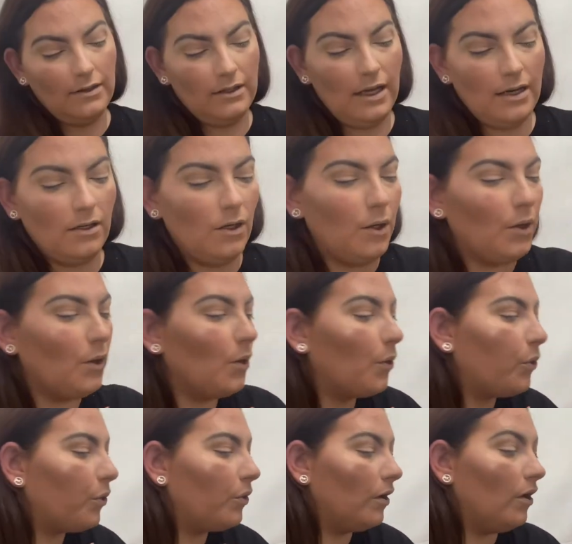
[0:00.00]
then
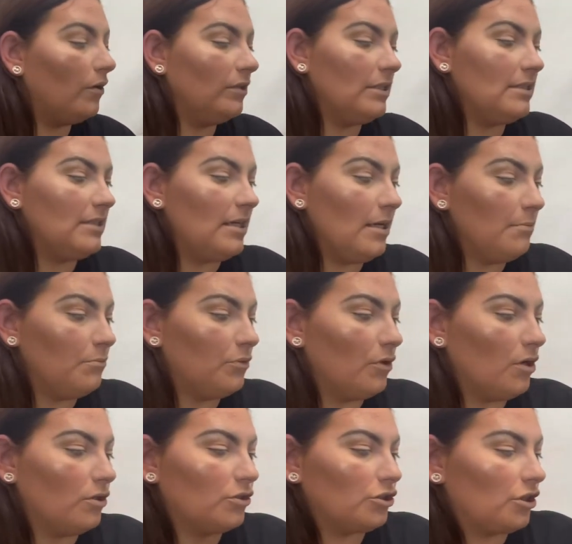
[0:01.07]
on the same
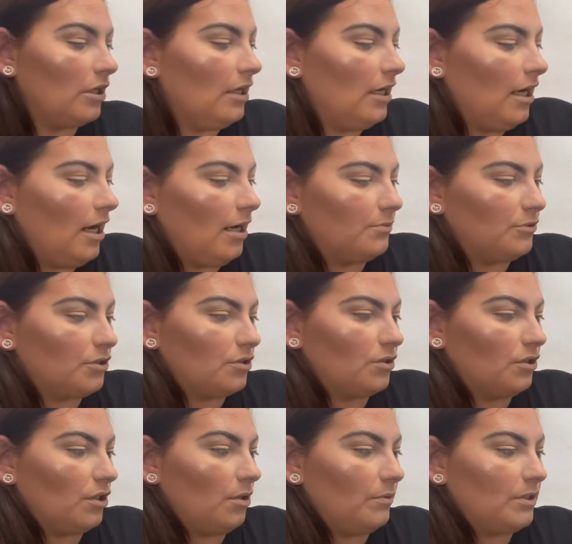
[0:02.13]
brush, I'm just going to
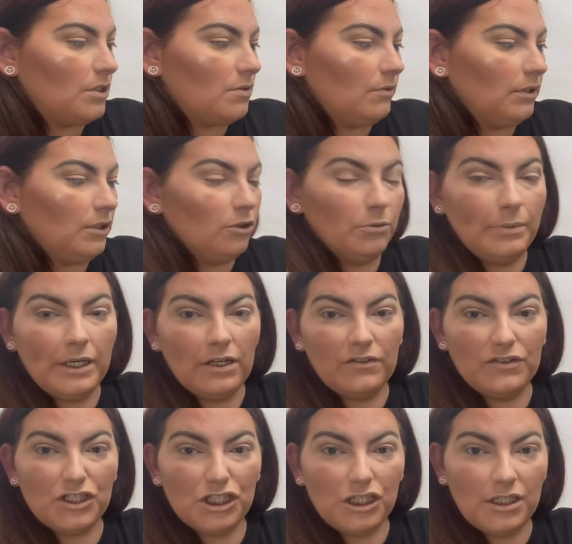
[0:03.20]
go into a little bit of
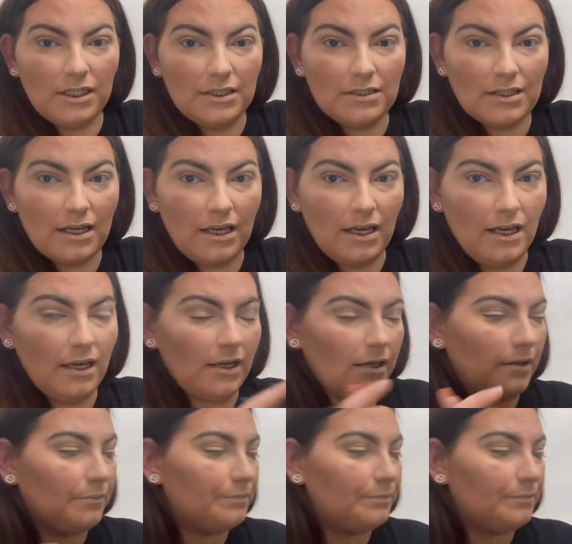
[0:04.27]
Cheesecake.